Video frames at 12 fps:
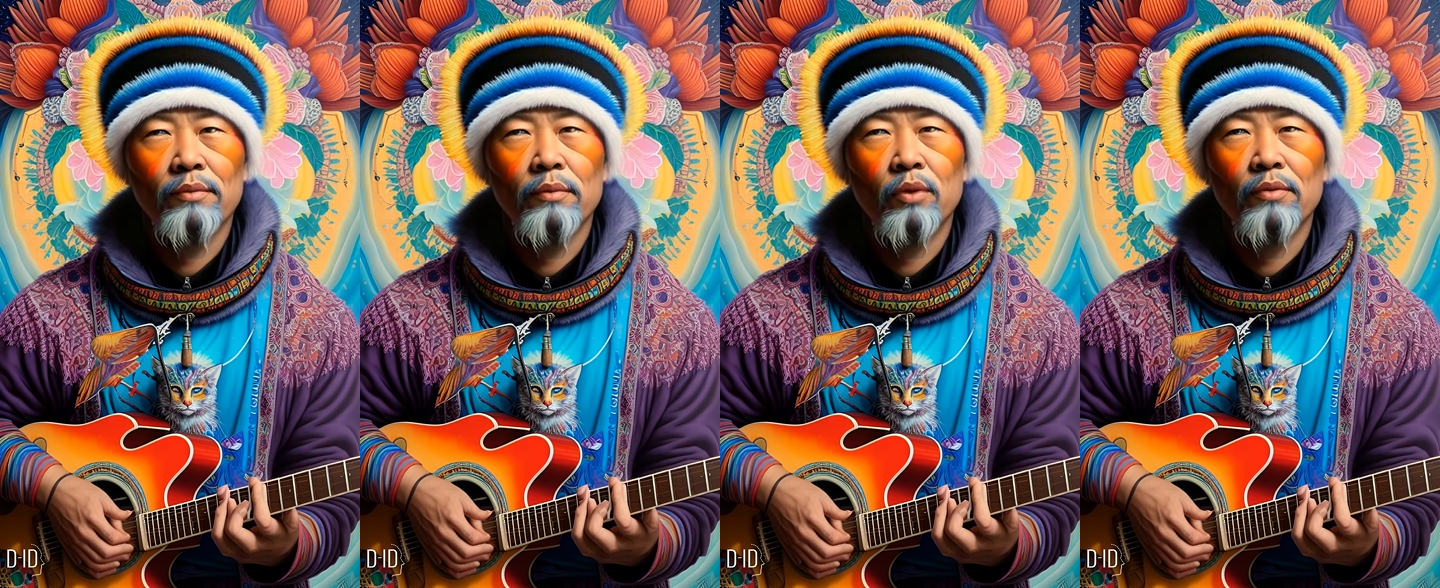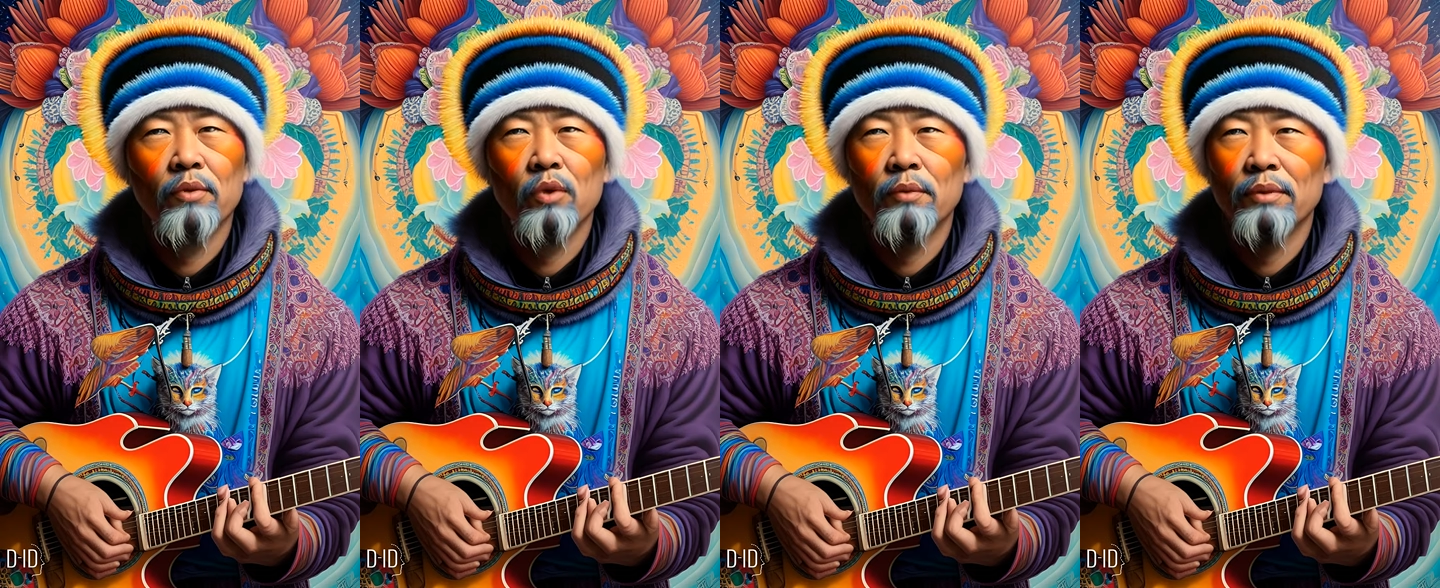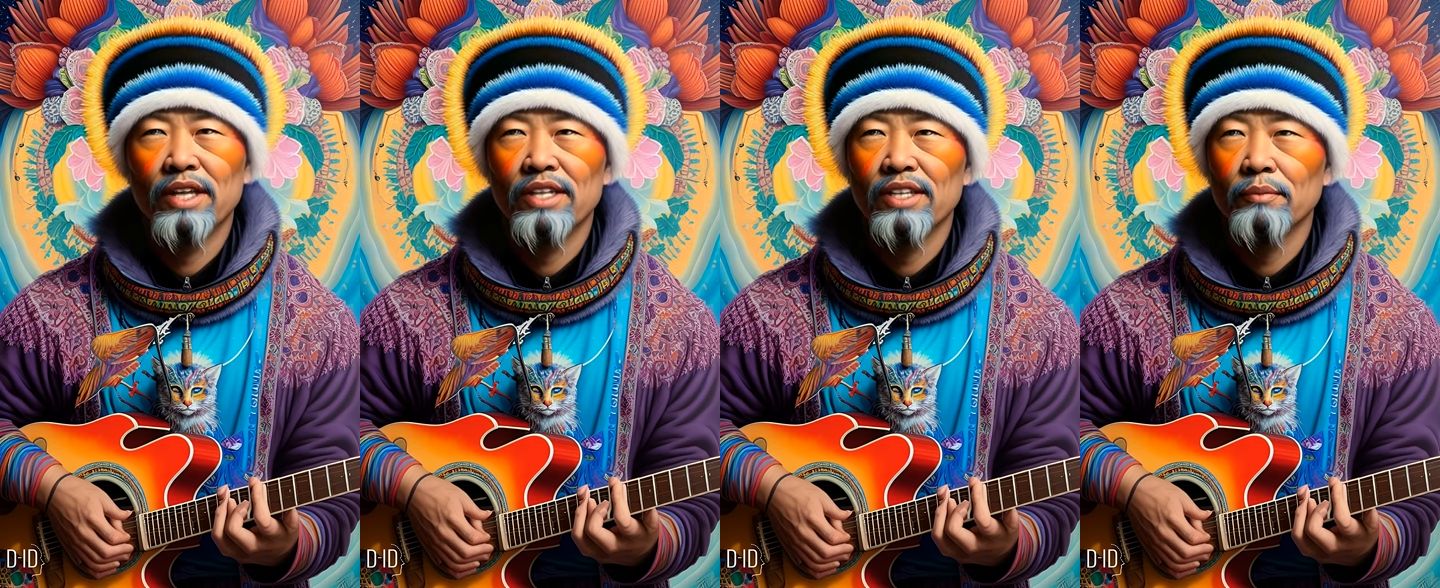and
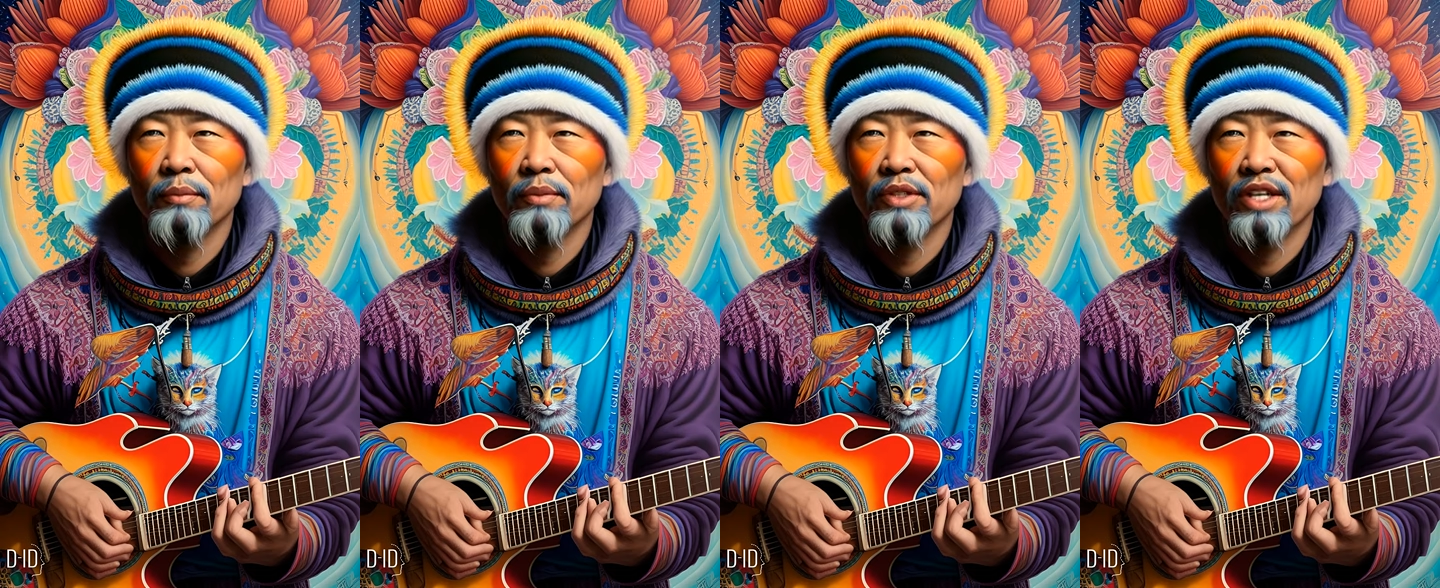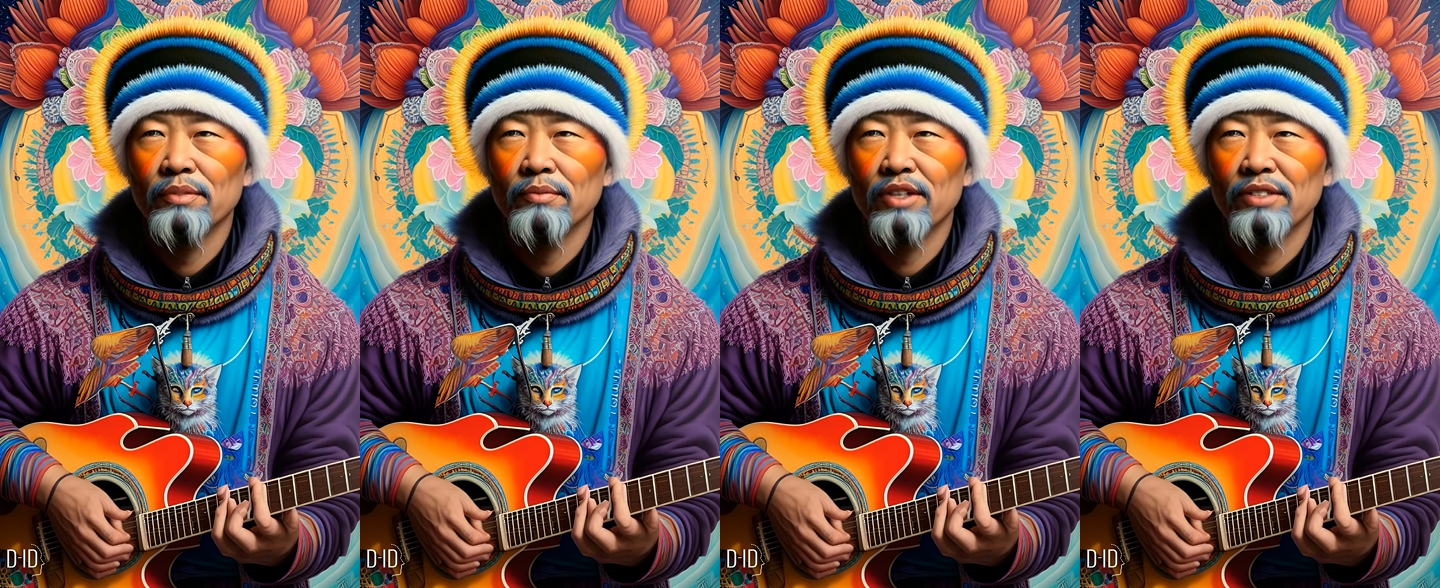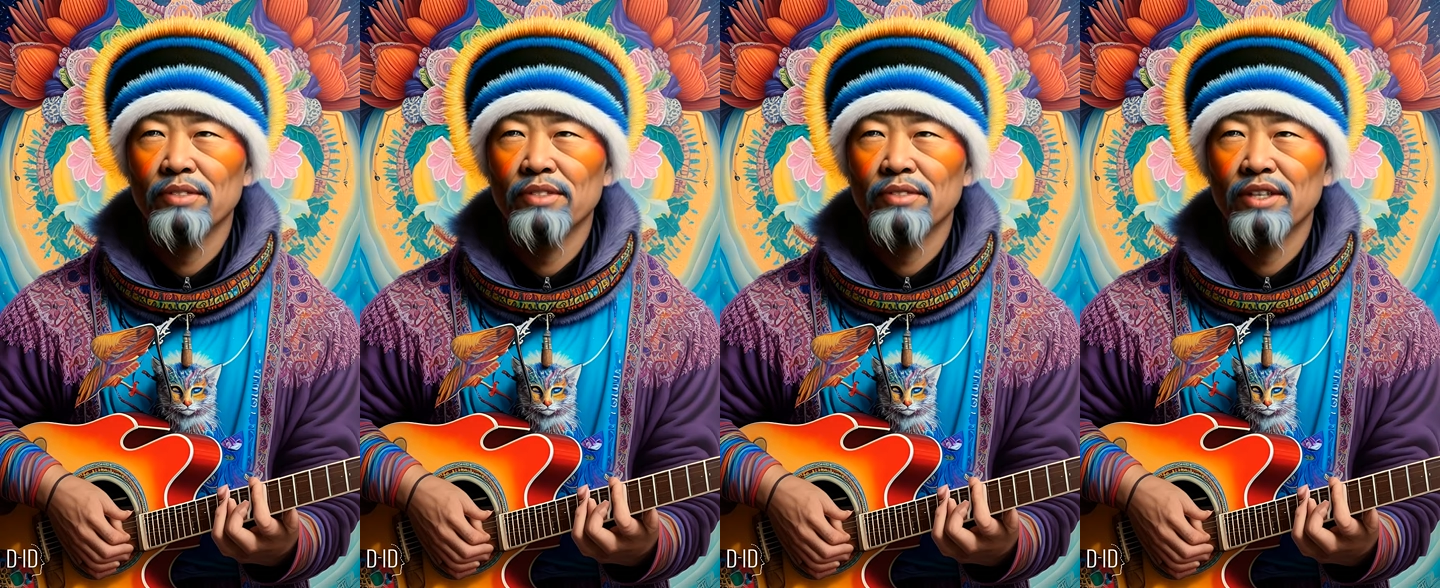performing at community
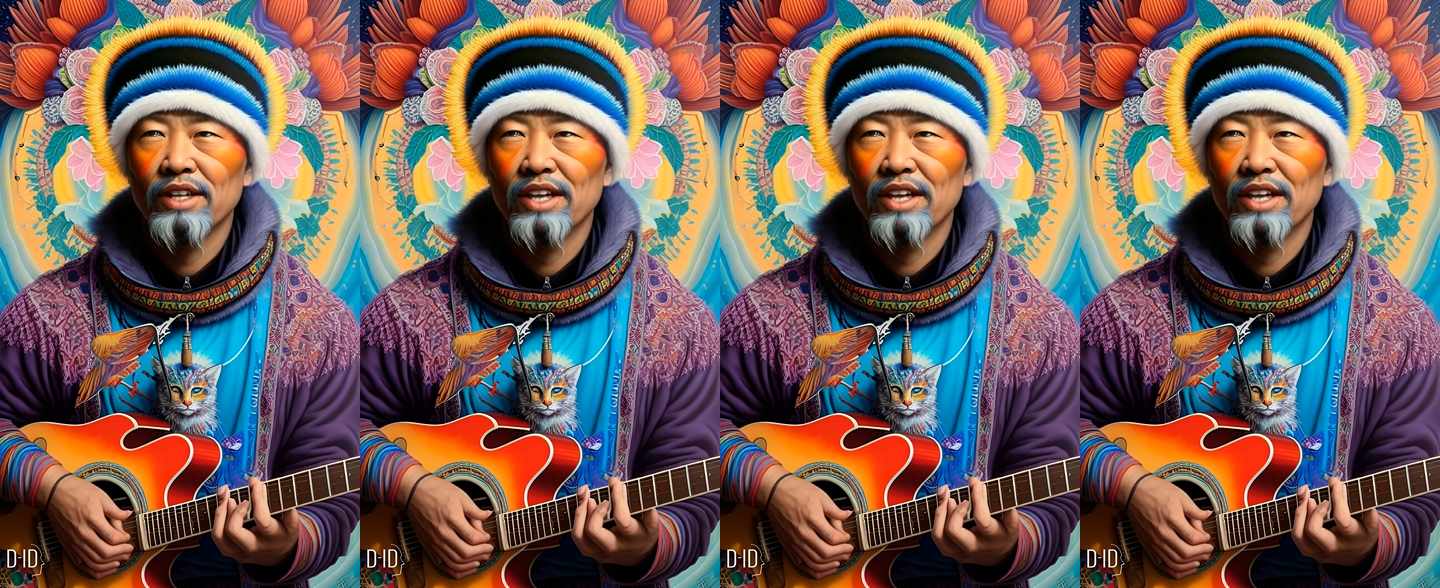events,